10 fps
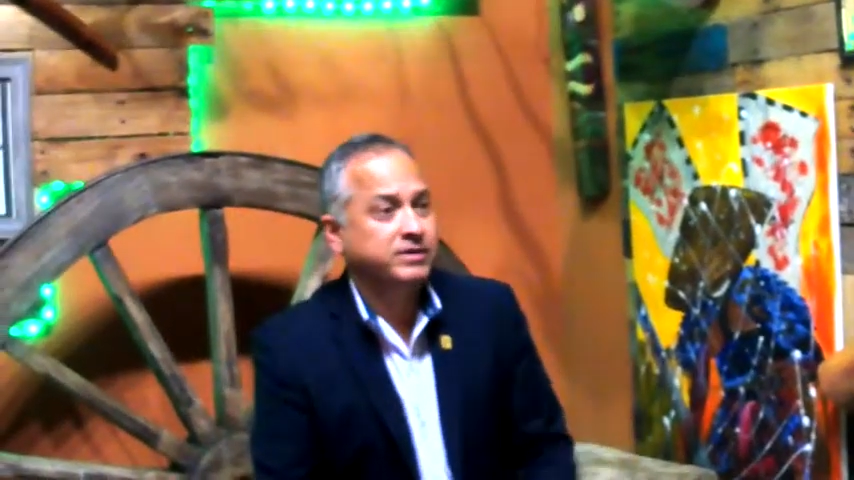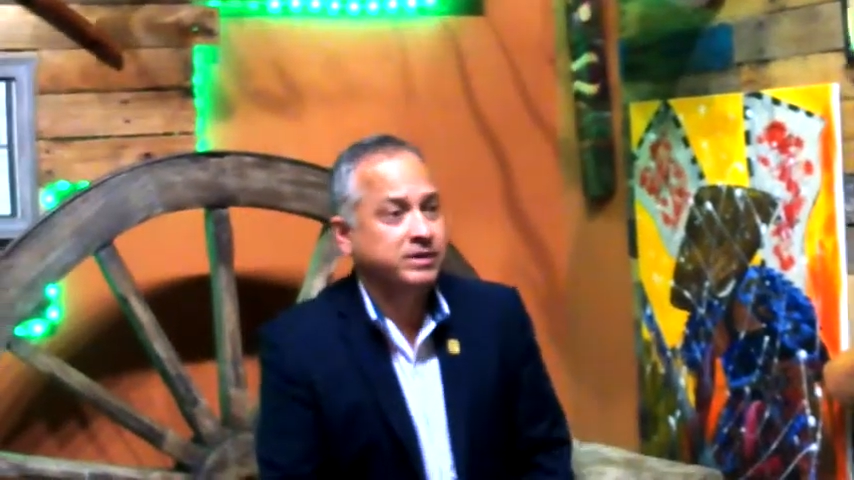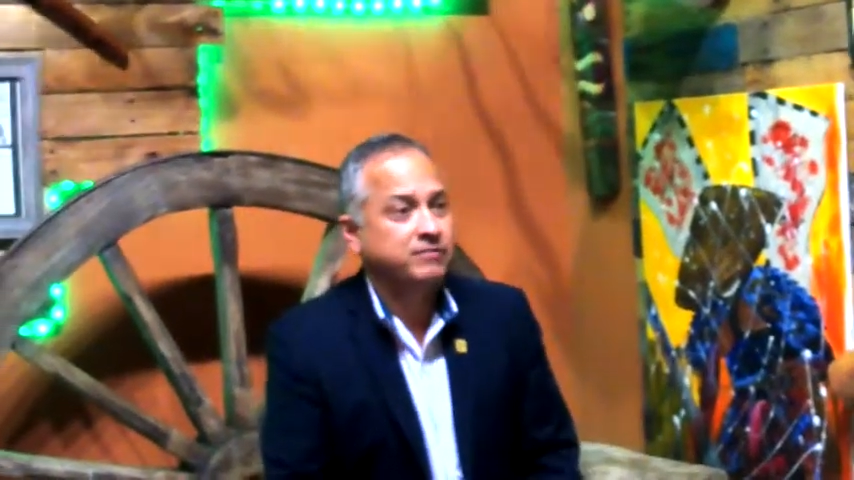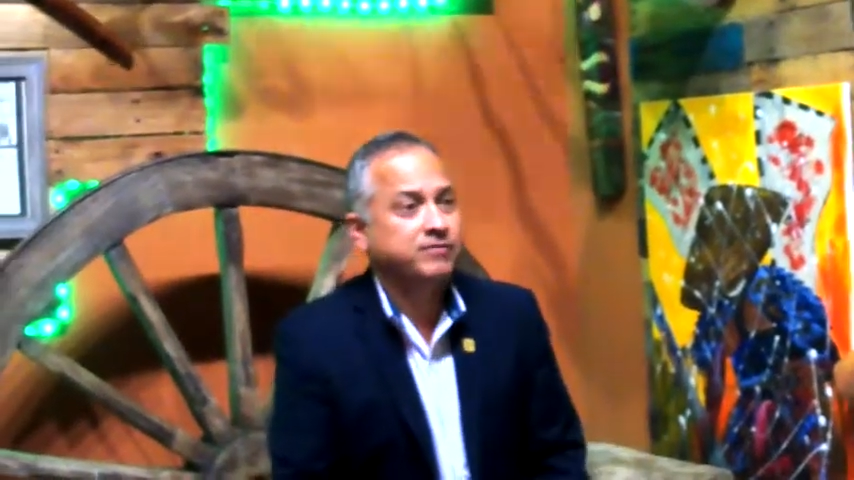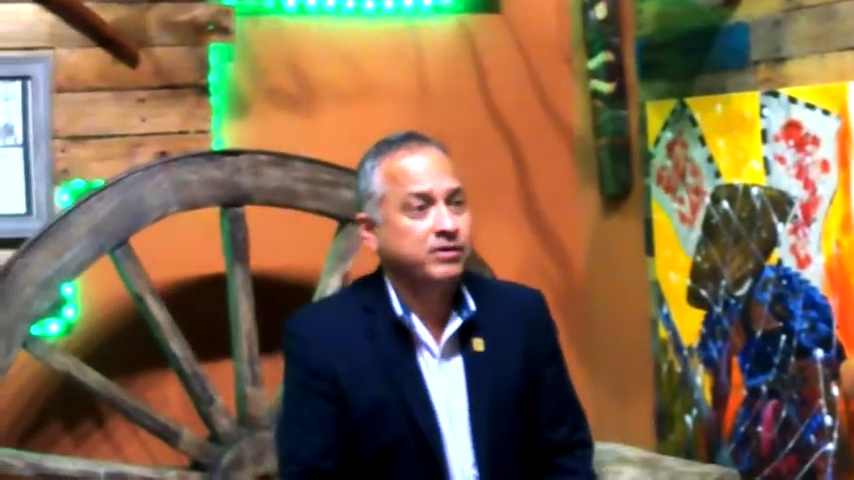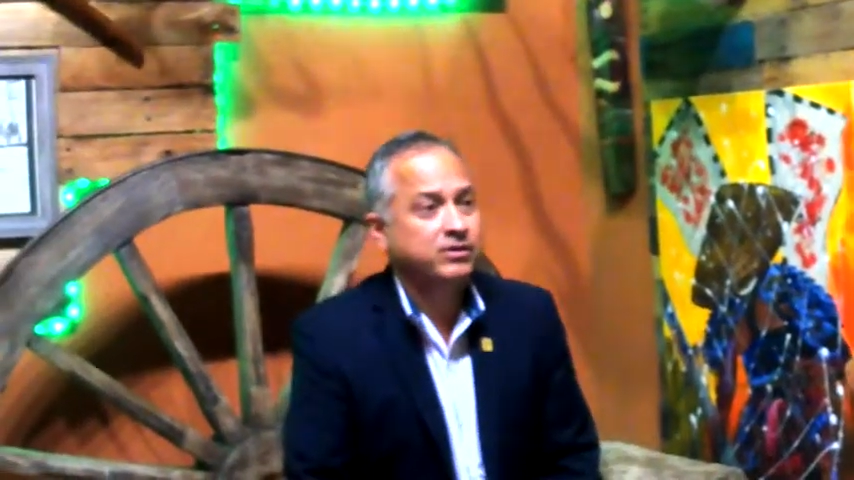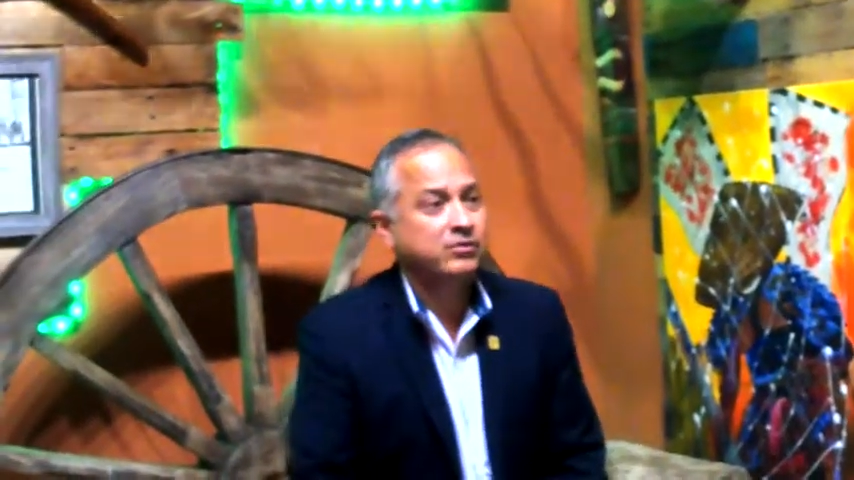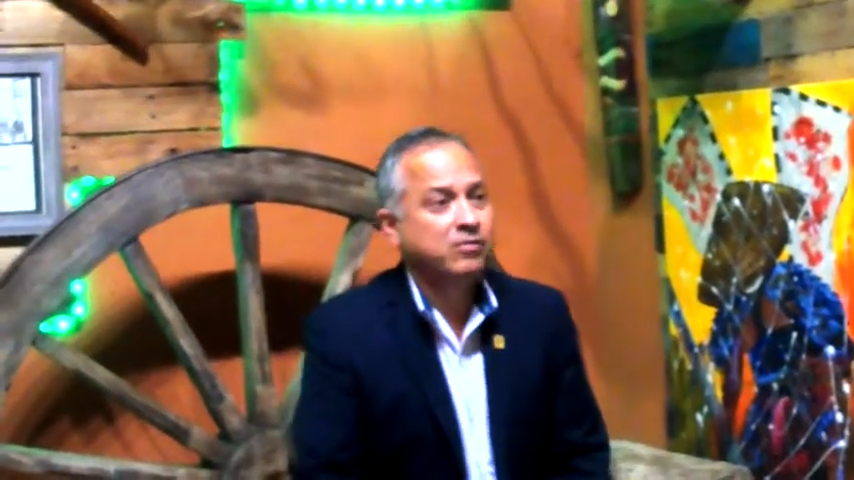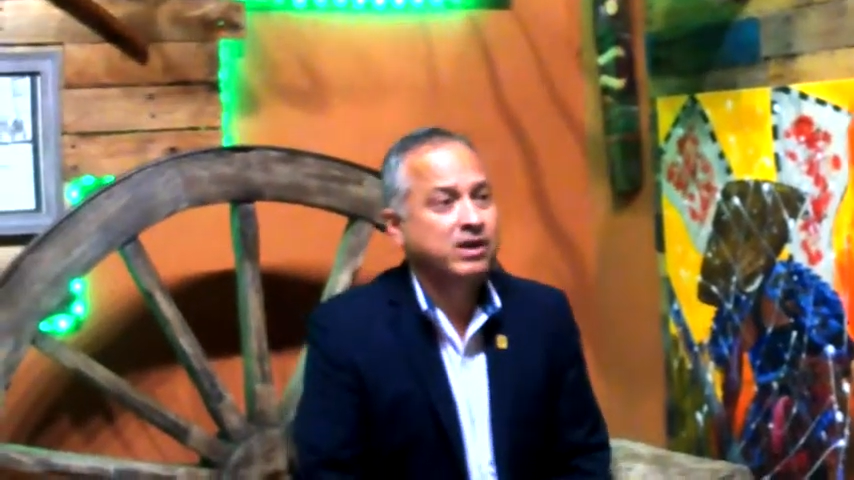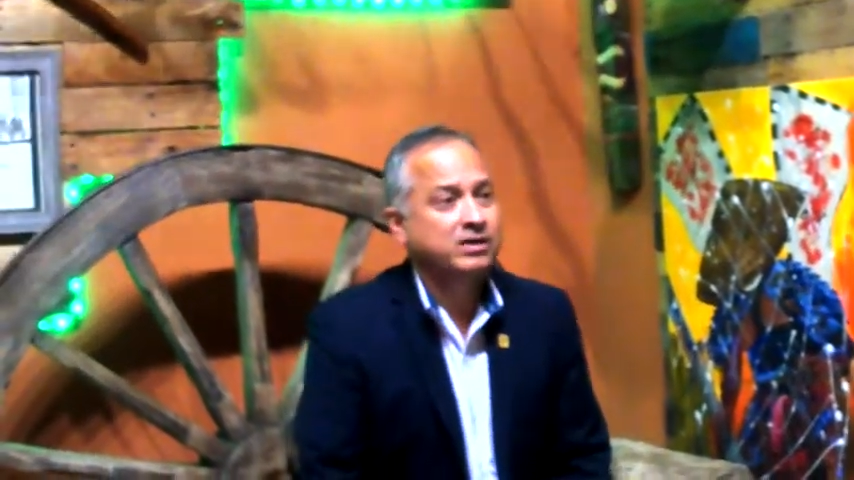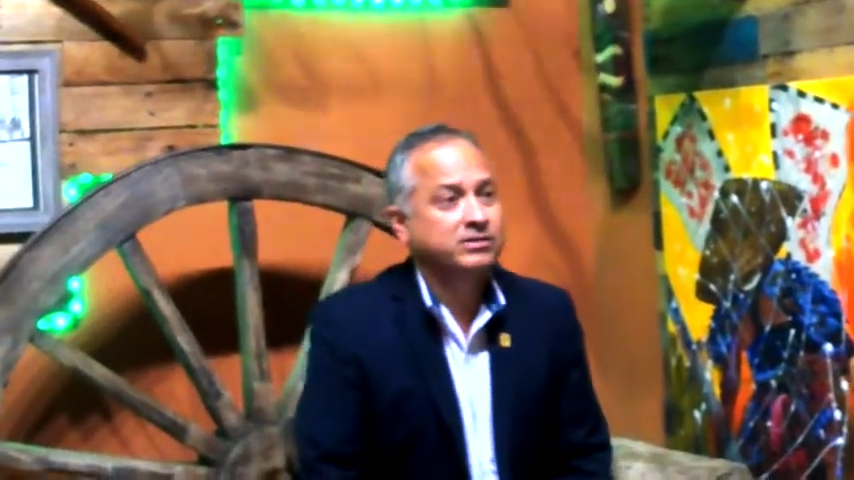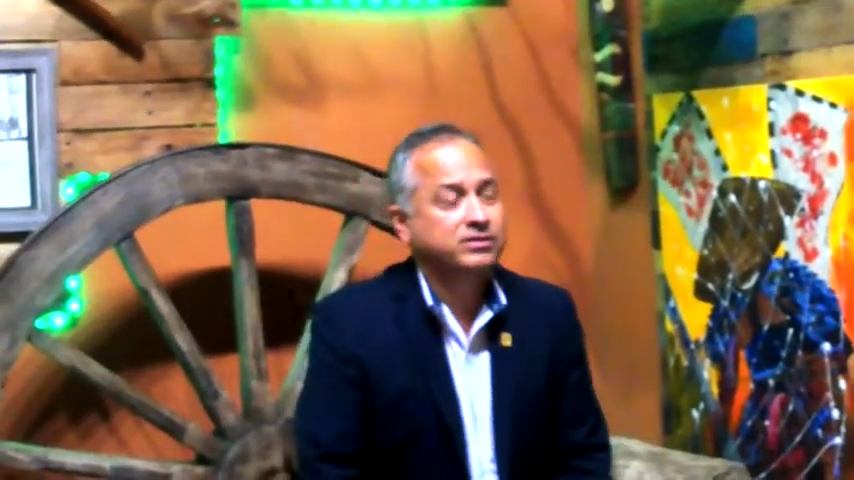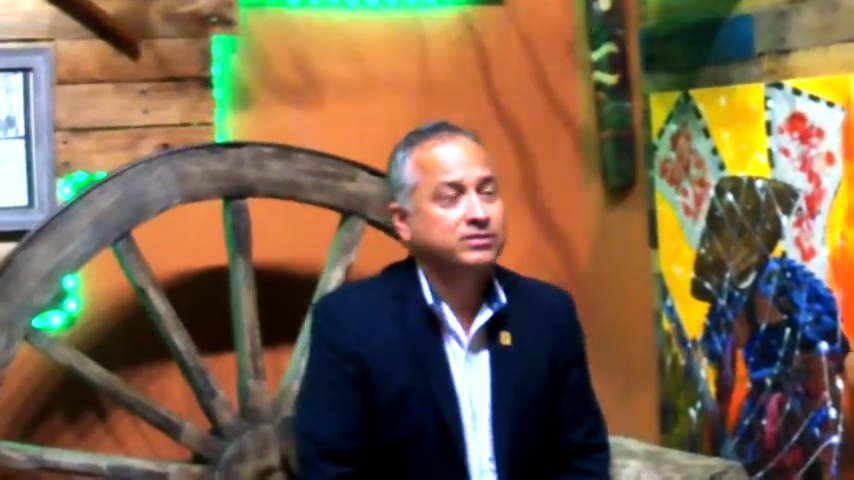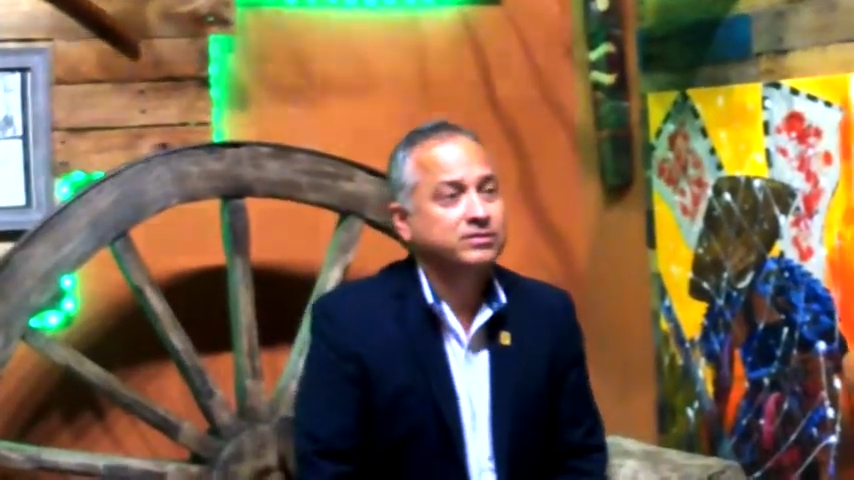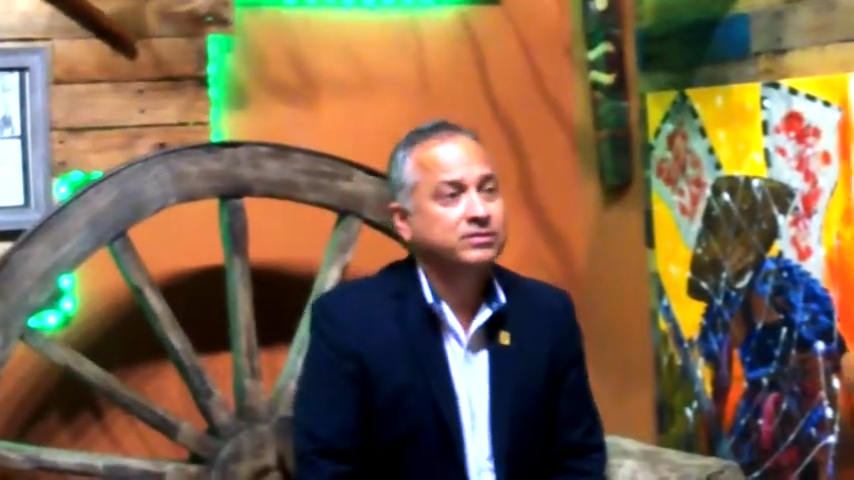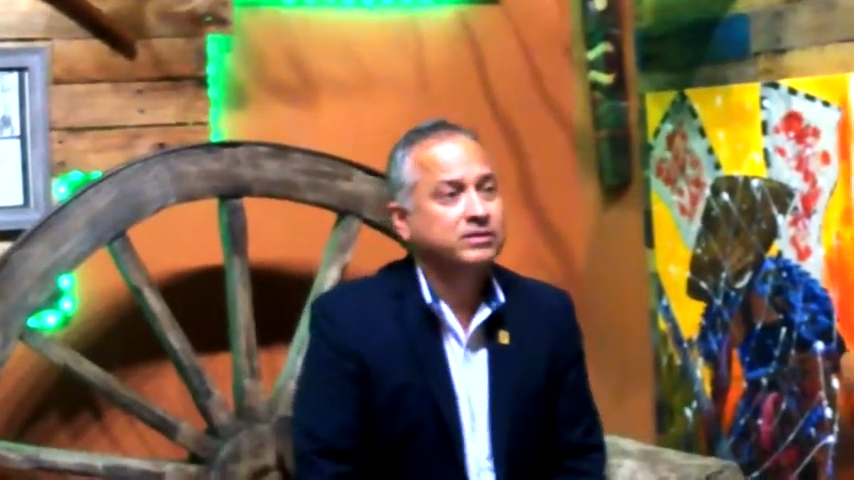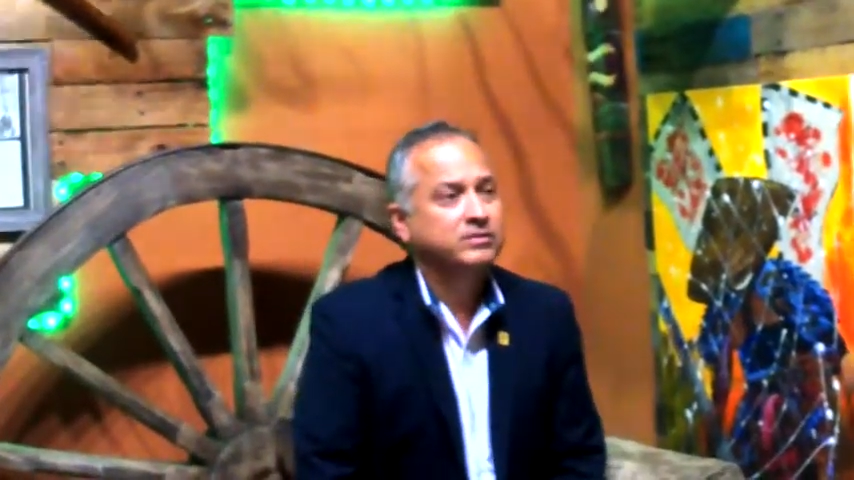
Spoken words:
He was here for a good while too,